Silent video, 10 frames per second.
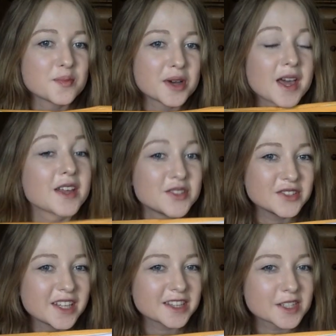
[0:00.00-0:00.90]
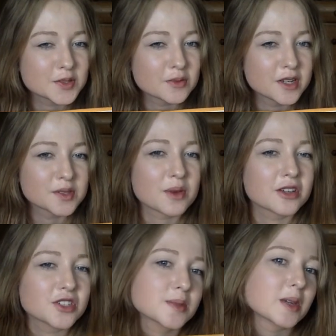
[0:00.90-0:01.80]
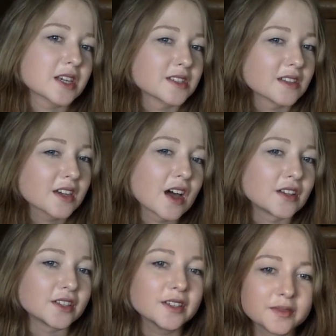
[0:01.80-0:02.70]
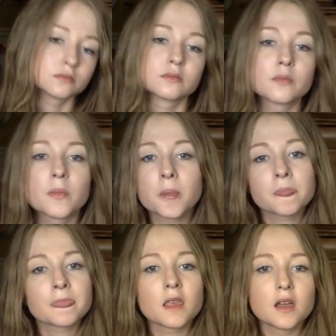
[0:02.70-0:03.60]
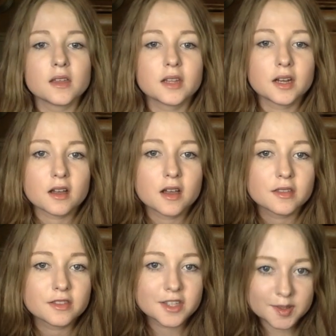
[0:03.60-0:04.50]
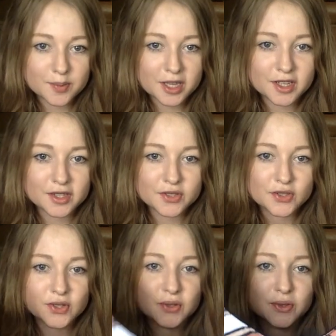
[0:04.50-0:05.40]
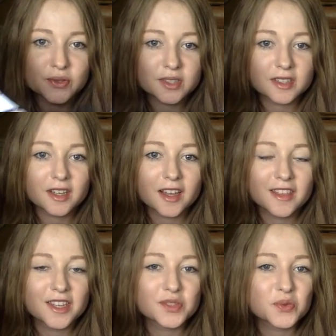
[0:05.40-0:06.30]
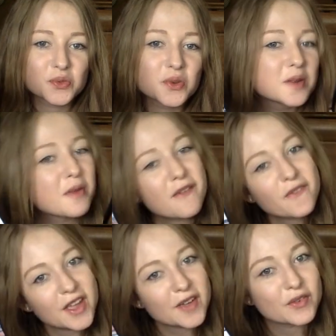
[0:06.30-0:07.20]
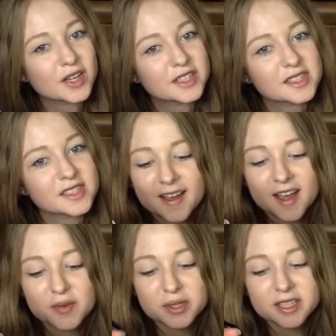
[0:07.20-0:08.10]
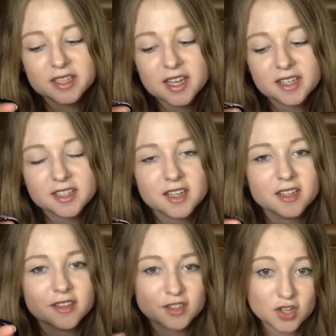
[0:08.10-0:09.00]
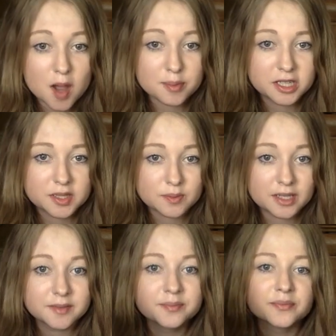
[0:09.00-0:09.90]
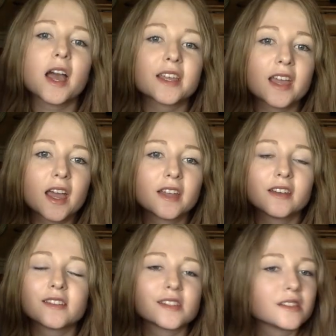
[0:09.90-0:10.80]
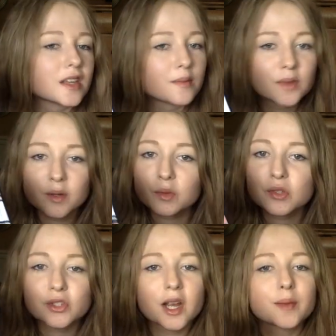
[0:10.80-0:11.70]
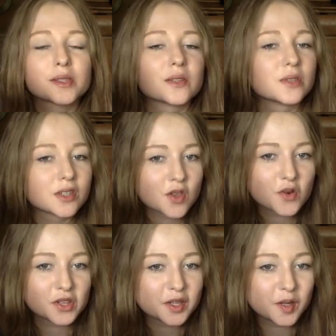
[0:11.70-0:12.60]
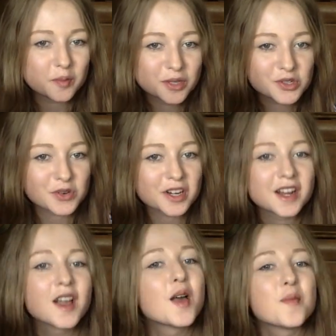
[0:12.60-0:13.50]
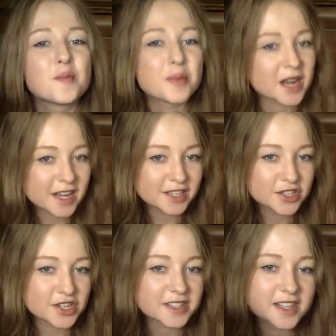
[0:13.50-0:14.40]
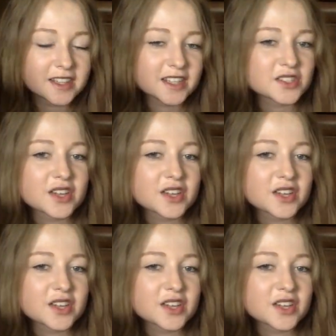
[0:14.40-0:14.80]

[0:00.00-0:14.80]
But I do like this one as well just because of the color. And then I got this bathing suit. This was one of my favorites. I really liked the top in this one. Again, same thing with the straps. I wish they were a little bit shorter, but I can adjust that. That's